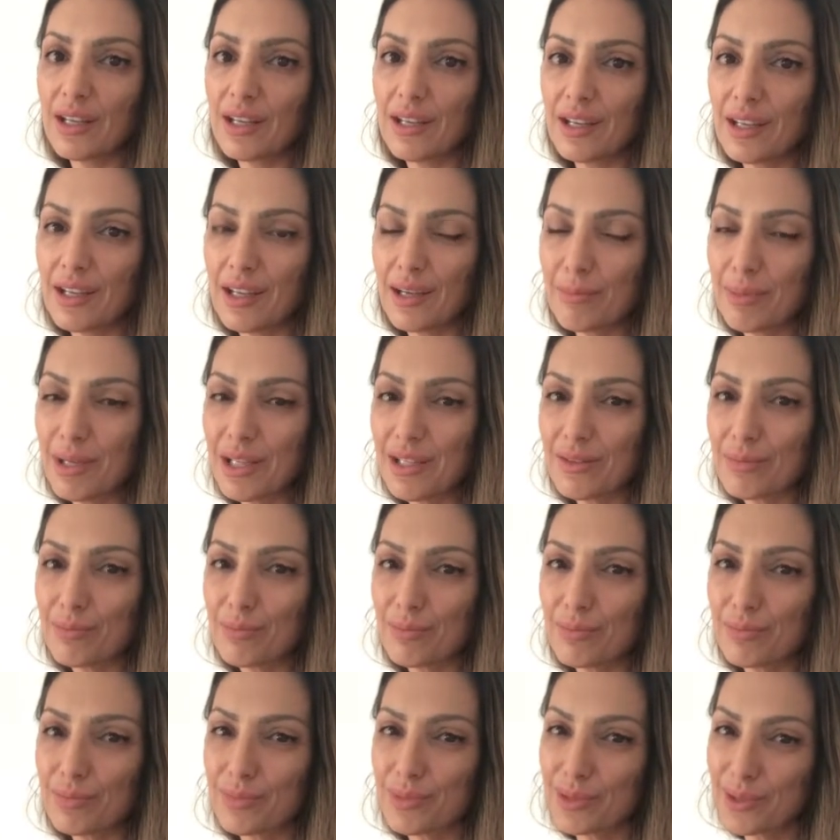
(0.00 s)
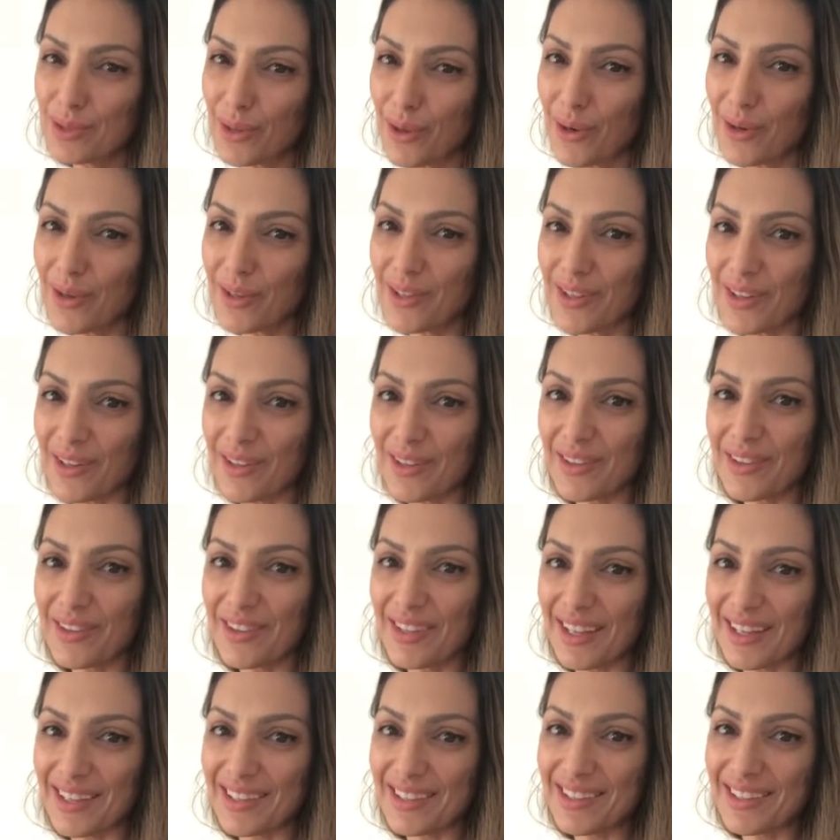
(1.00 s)
a bit darker
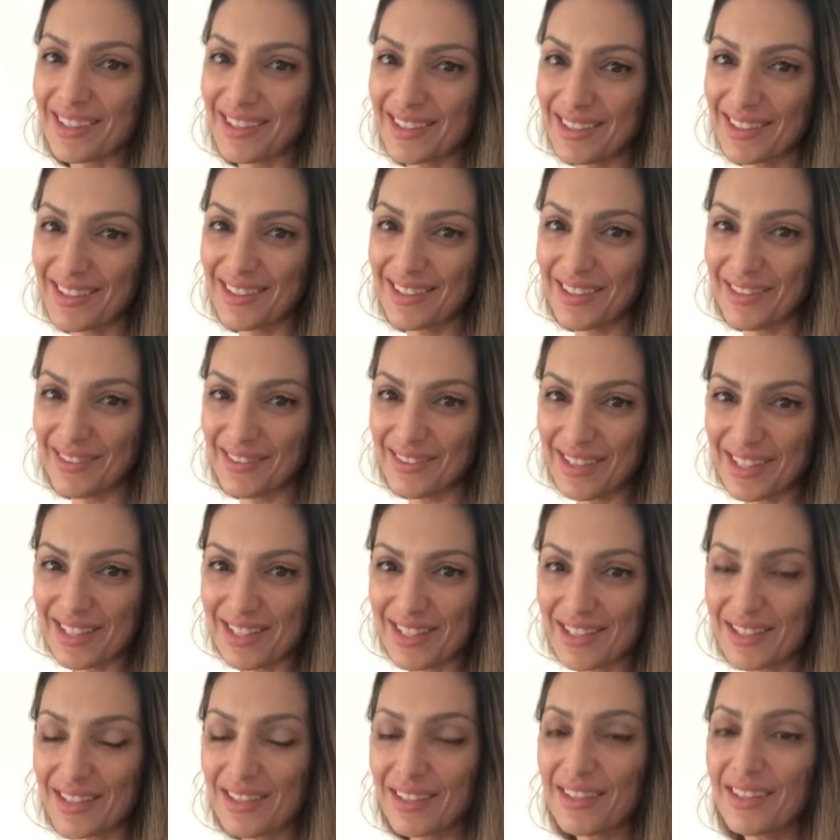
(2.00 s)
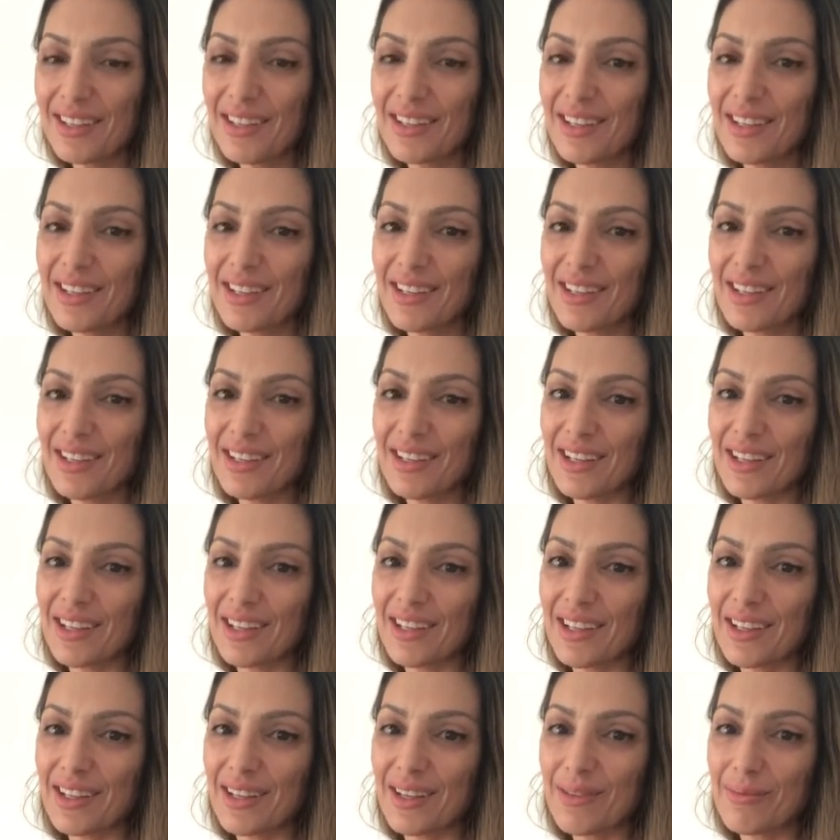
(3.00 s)
than the original,
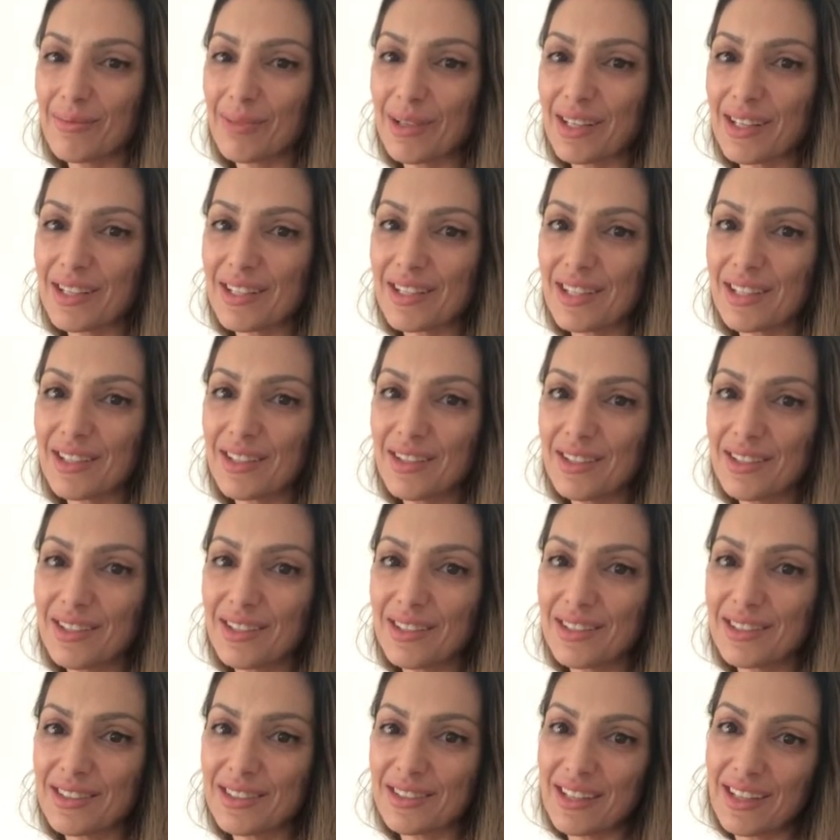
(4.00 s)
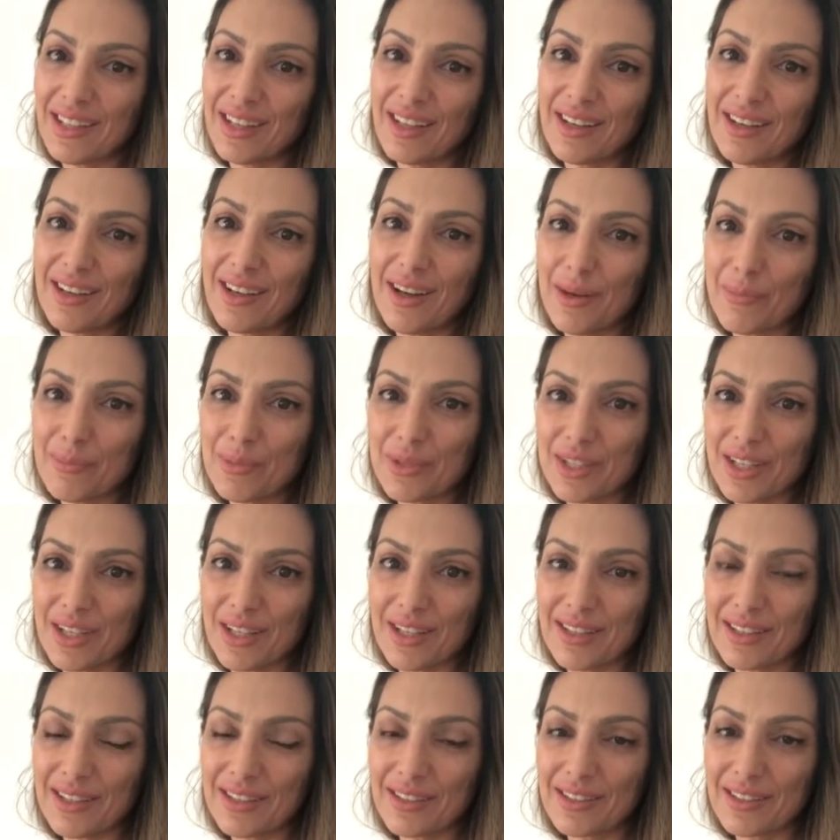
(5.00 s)
but it's a good
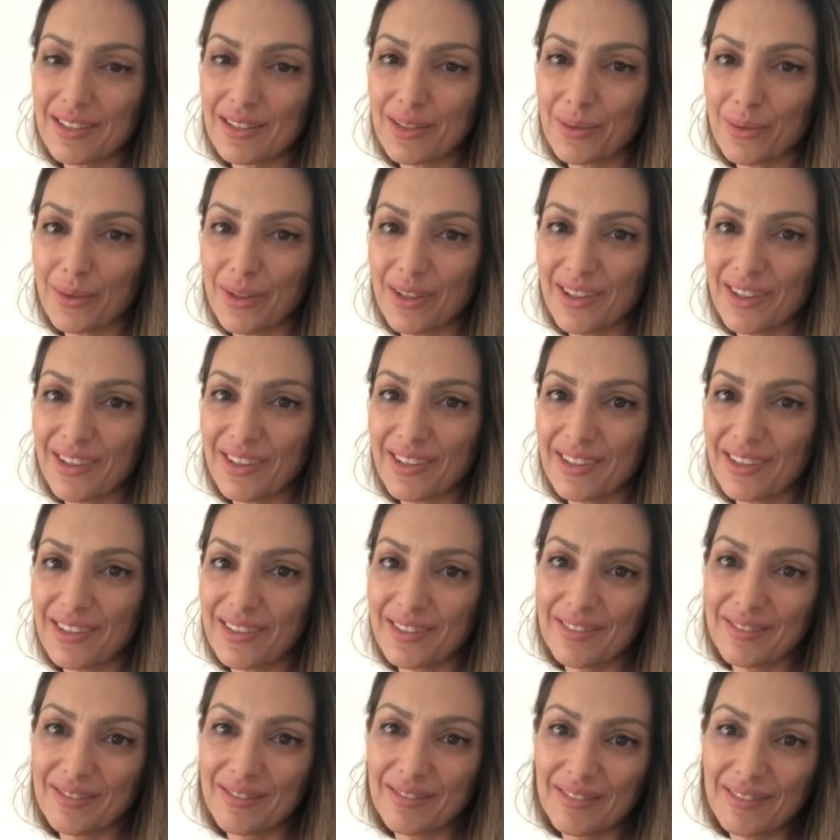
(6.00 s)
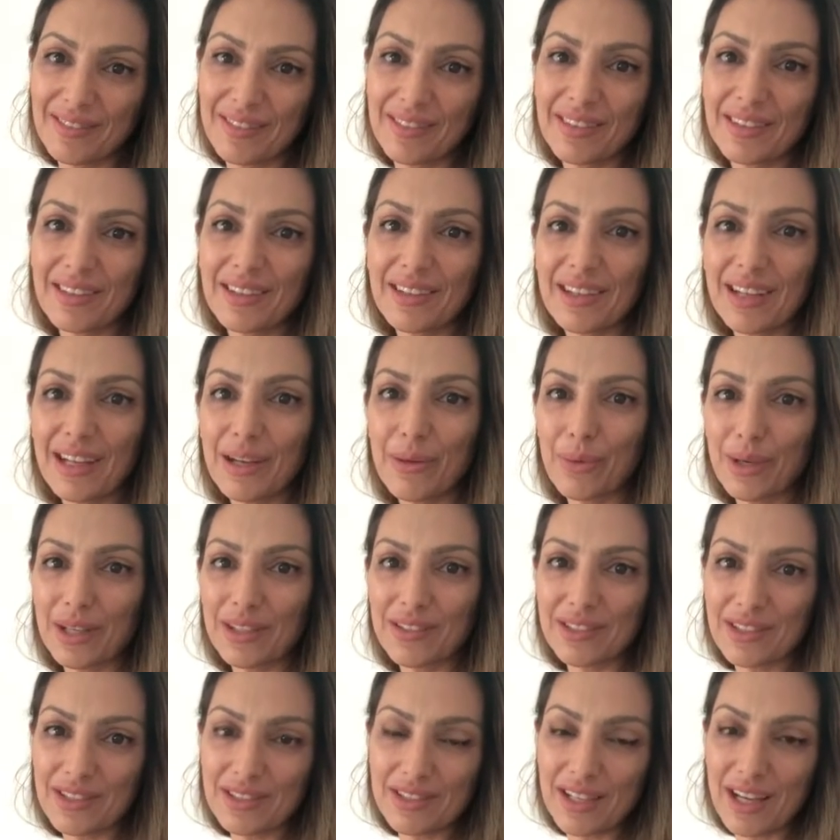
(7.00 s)
option to wear in
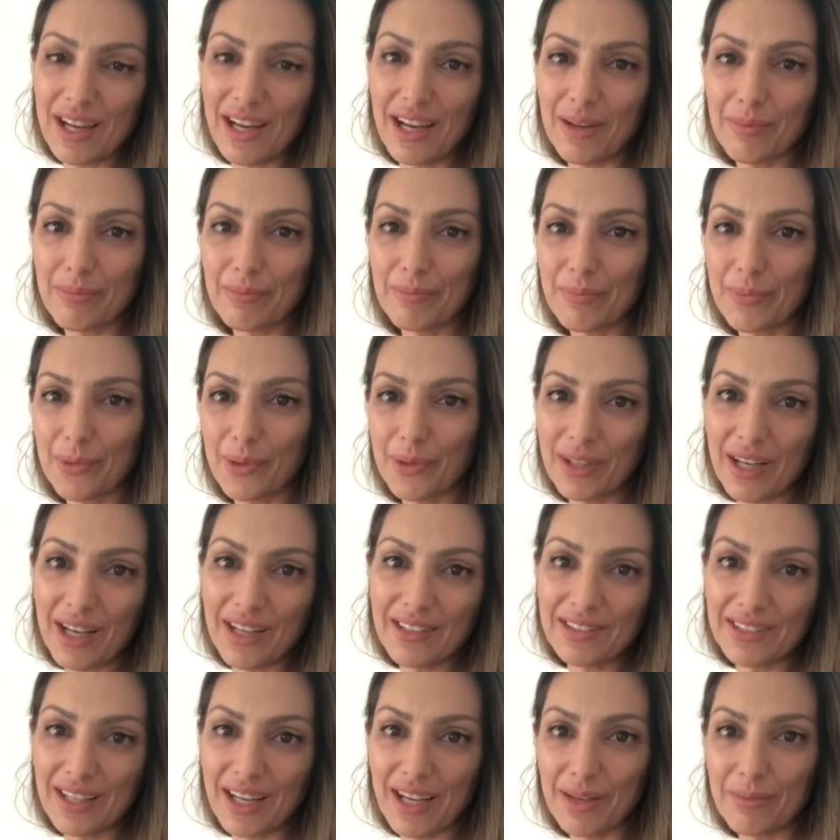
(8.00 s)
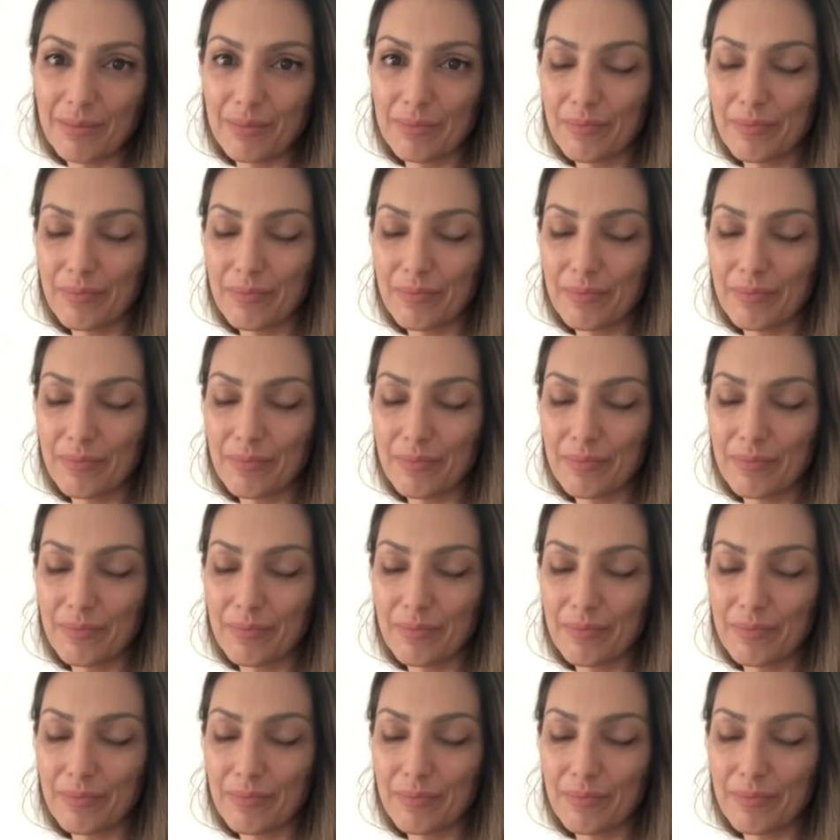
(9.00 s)
winter time or night time.